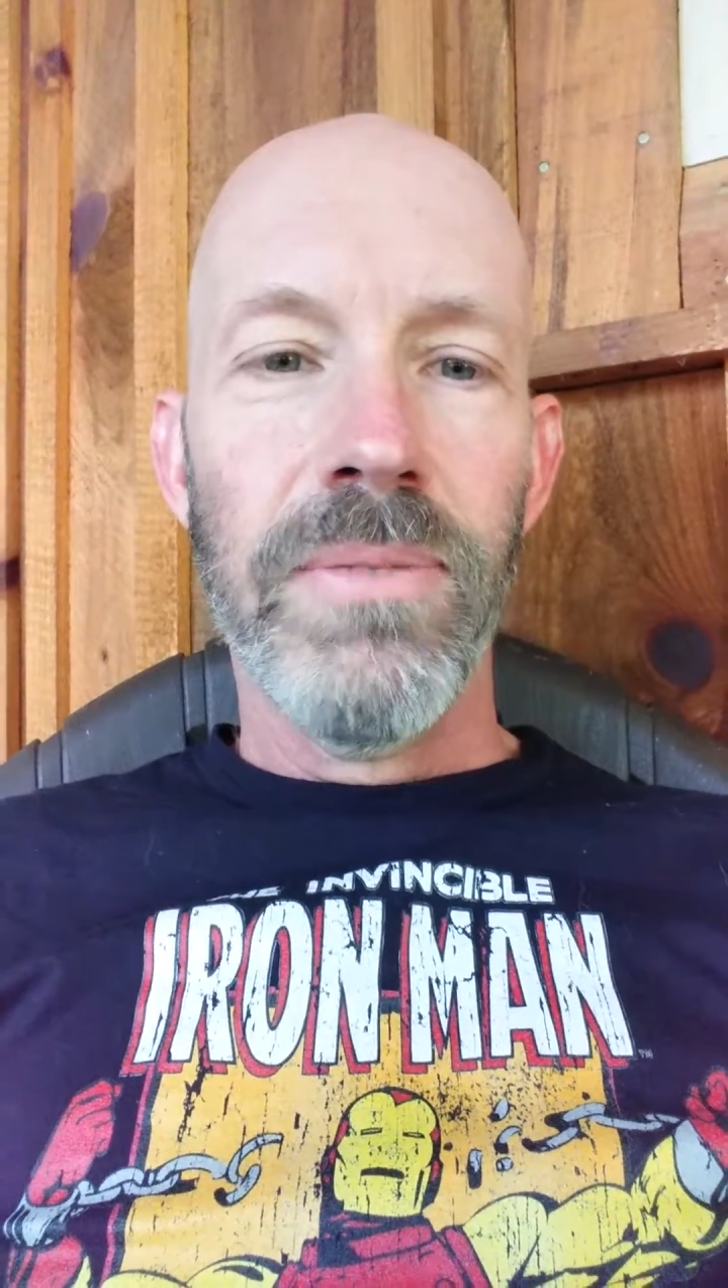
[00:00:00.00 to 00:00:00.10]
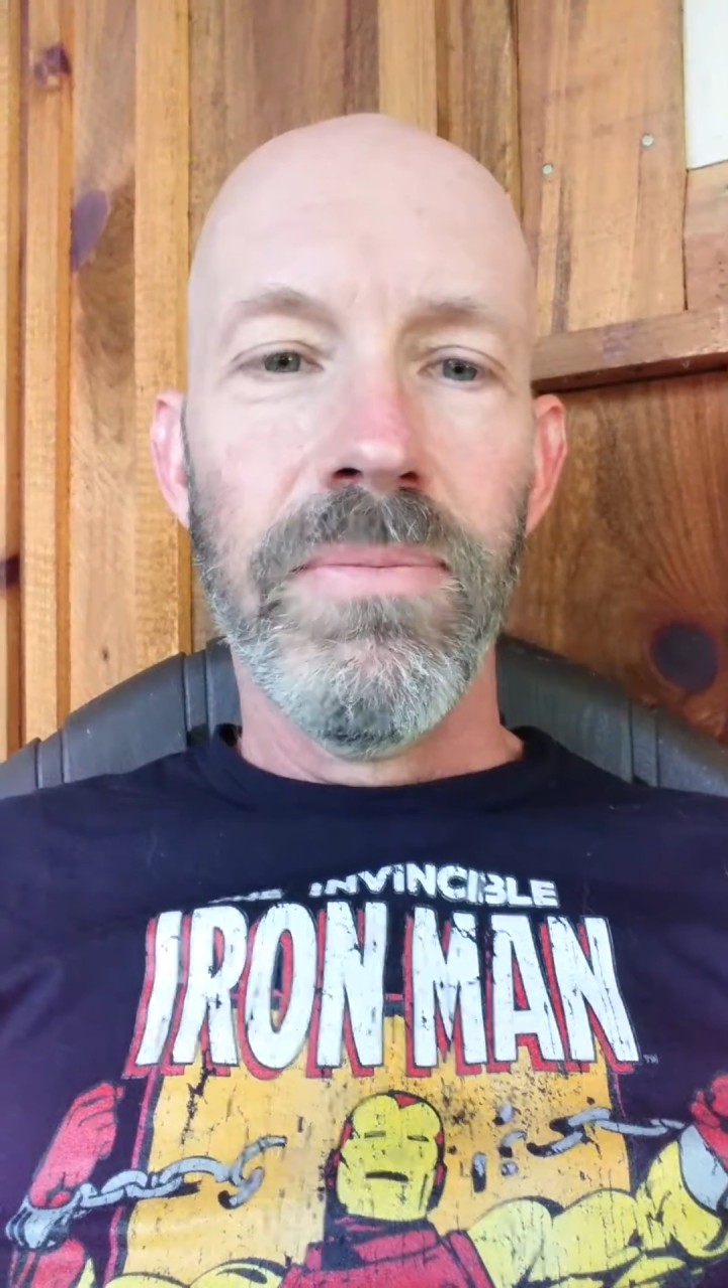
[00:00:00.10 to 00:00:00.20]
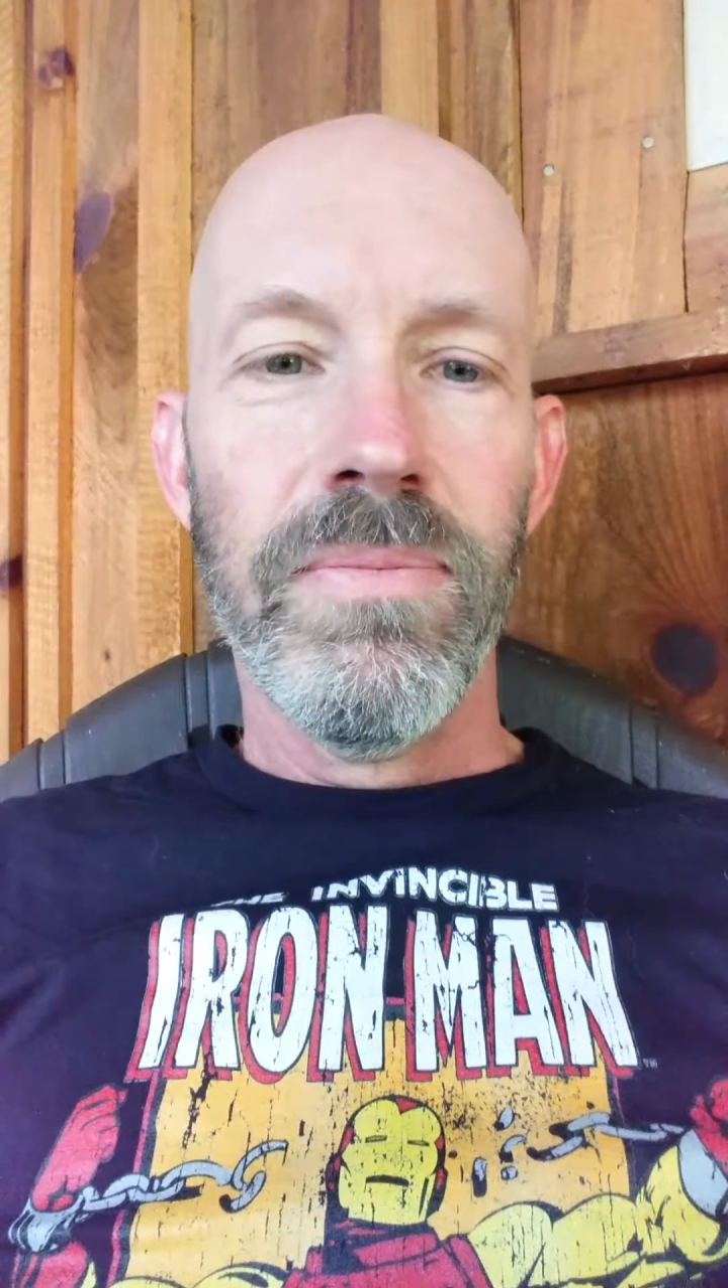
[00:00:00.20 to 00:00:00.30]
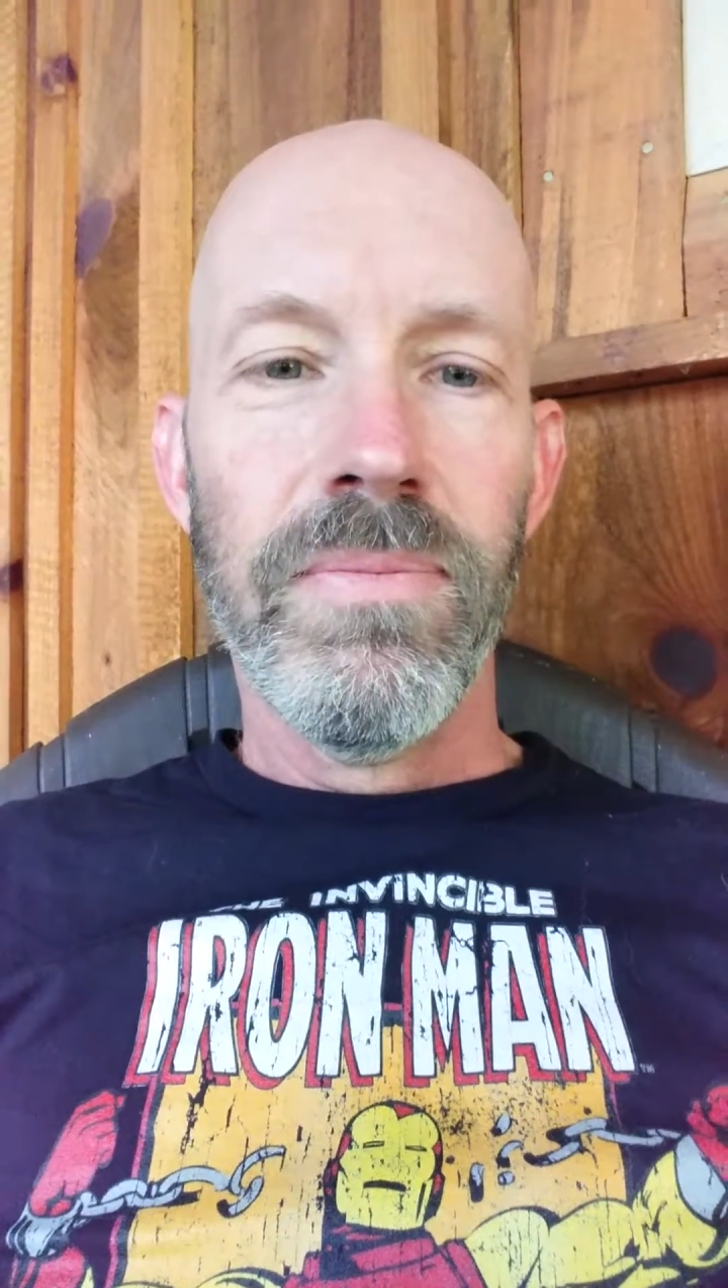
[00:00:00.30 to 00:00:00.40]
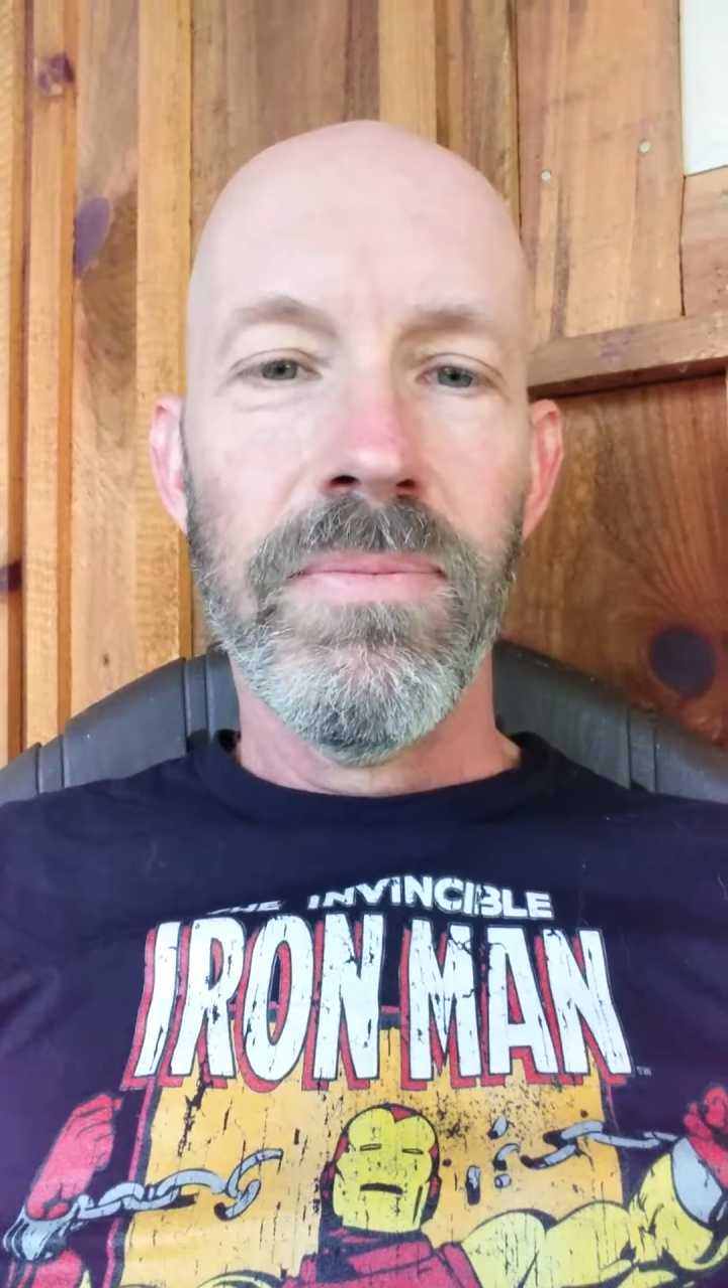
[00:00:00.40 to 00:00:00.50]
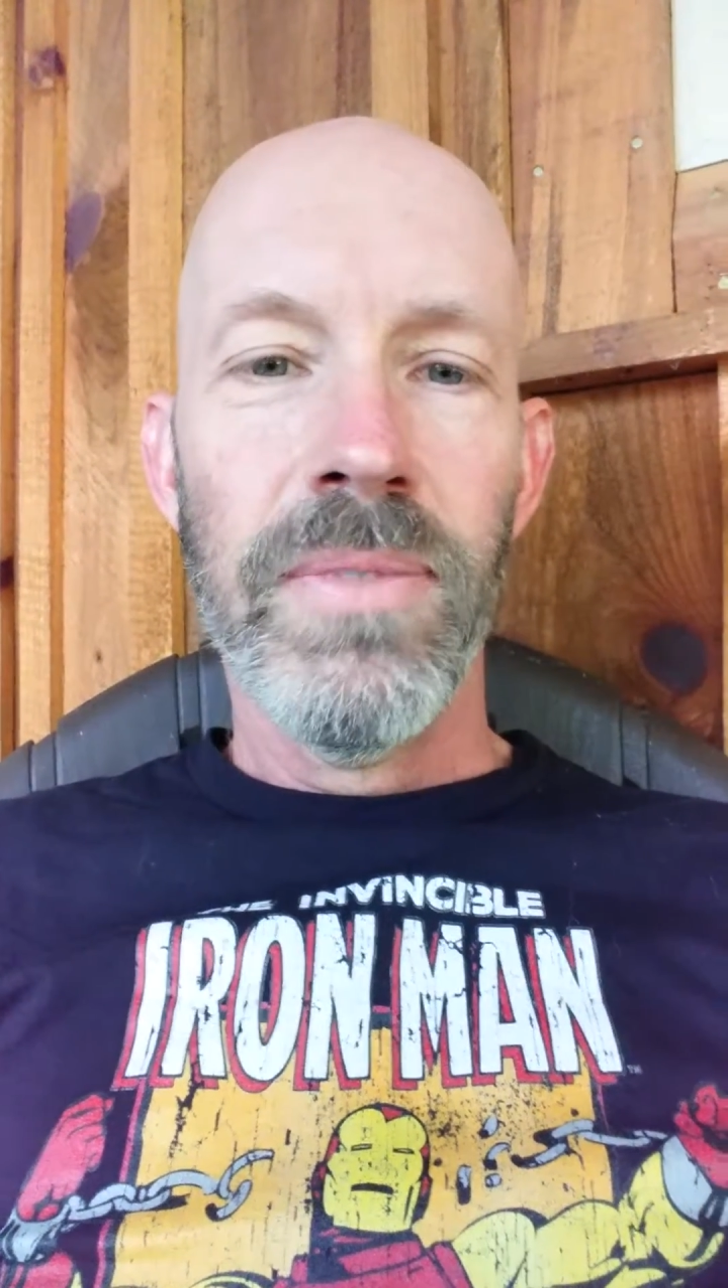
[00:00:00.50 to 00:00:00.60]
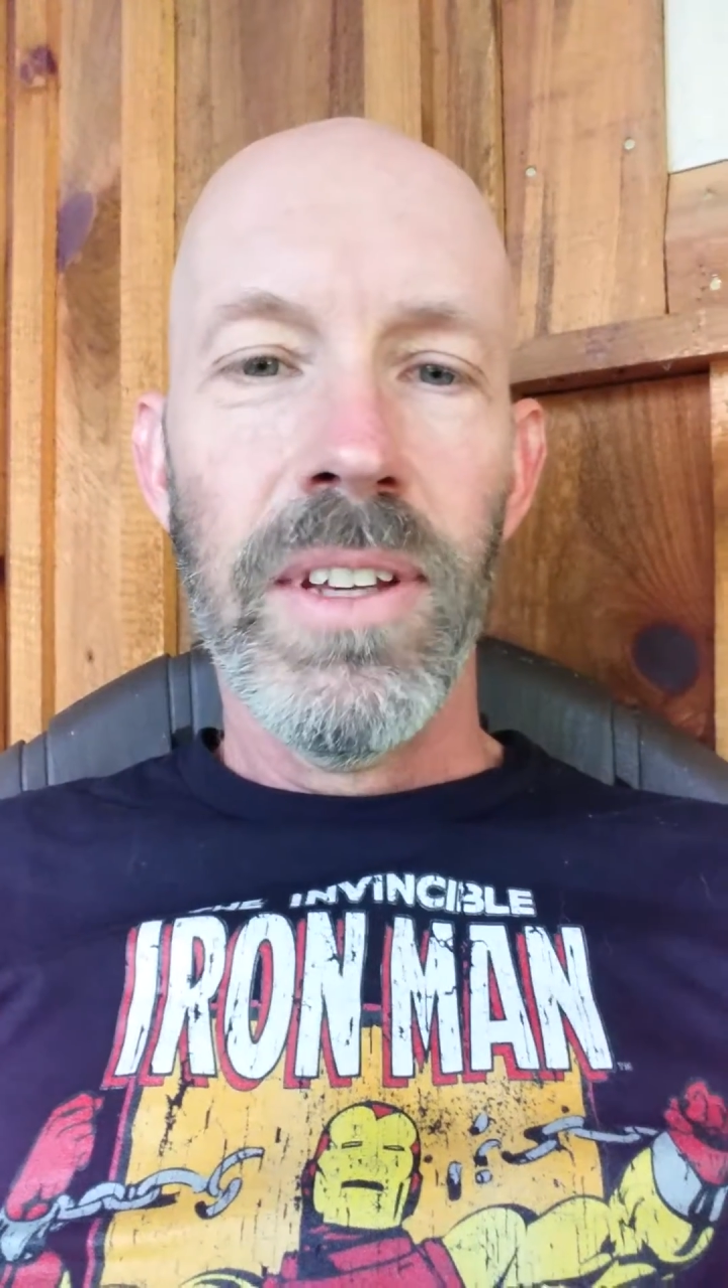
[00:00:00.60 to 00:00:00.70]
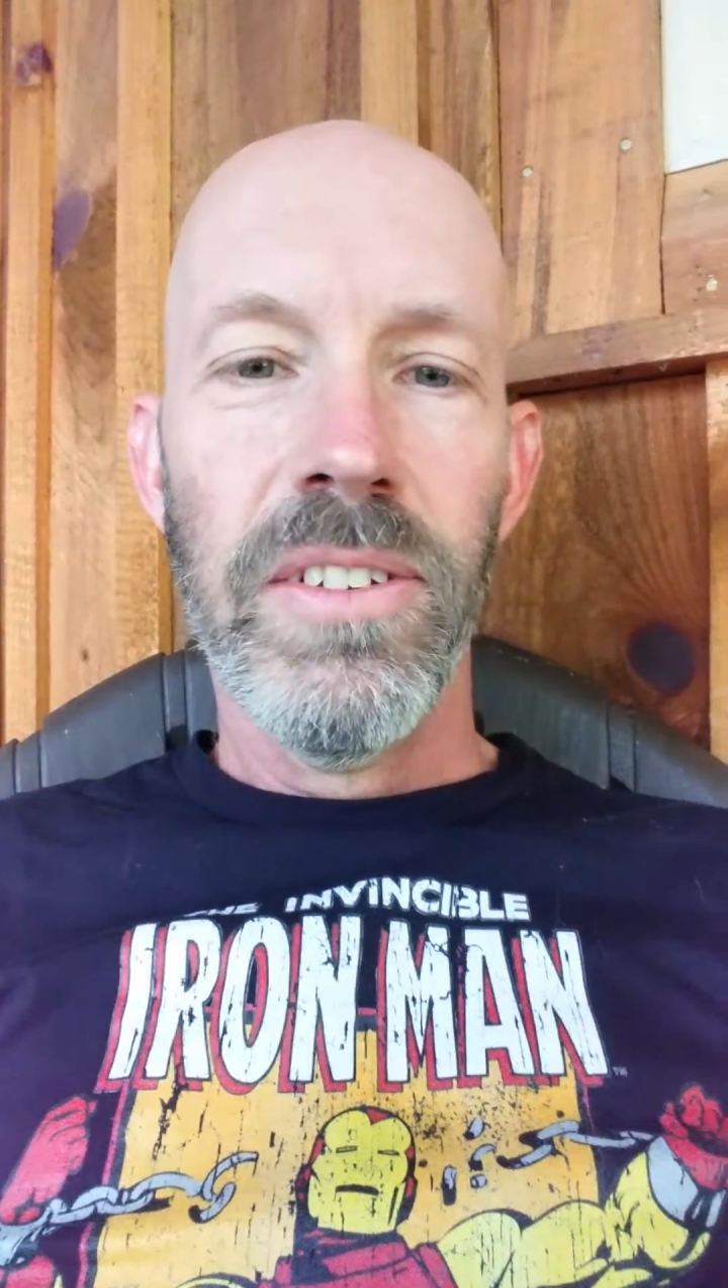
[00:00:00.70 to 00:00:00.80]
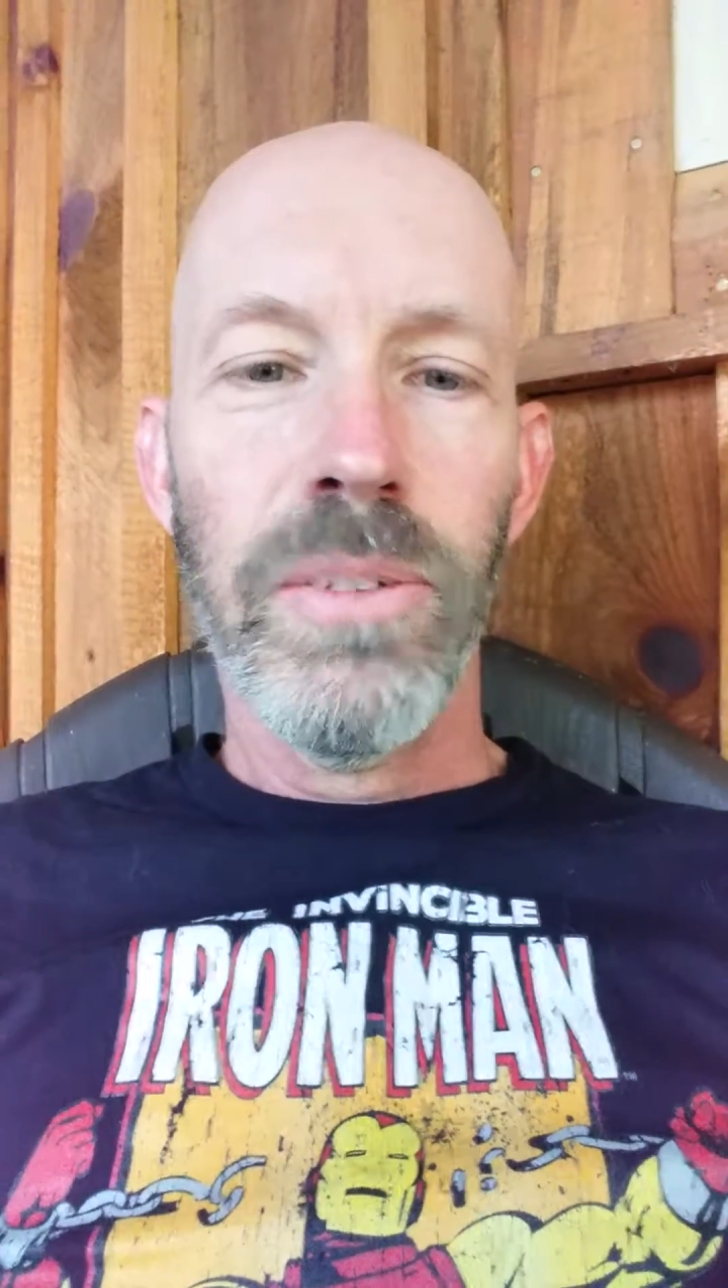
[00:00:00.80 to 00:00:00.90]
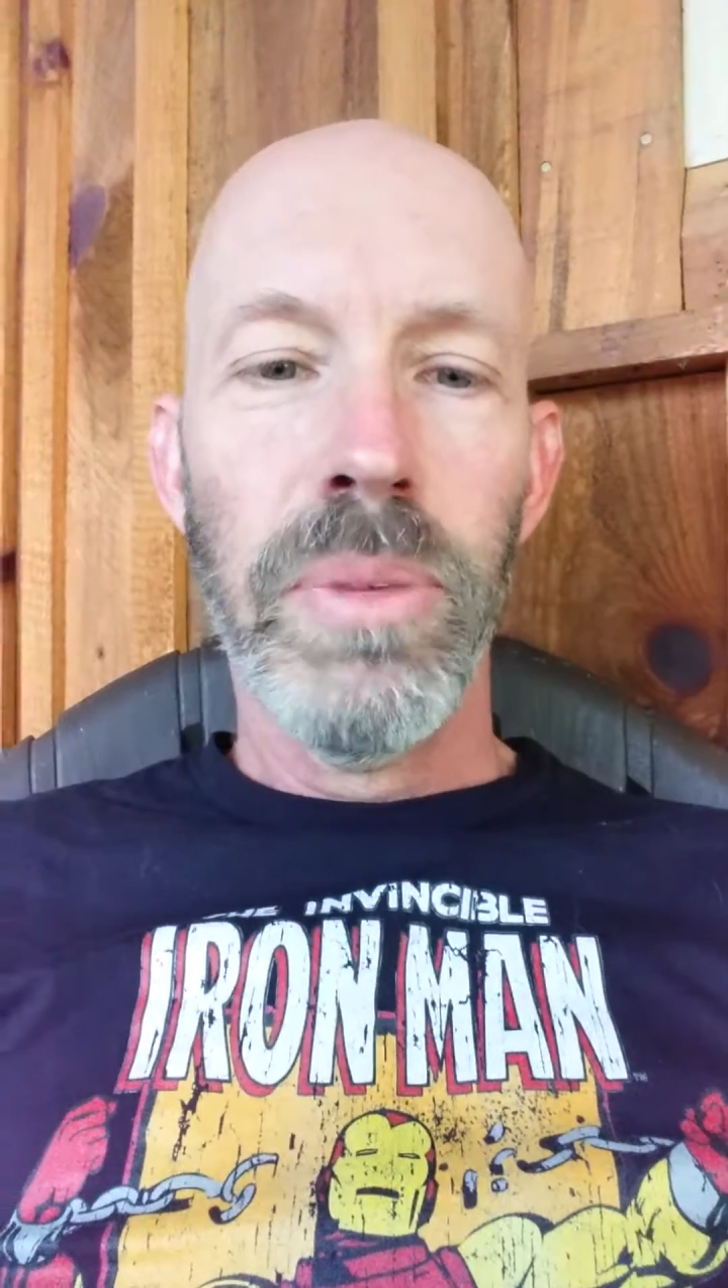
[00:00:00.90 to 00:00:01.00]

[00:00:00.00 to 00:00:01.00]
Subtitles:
Some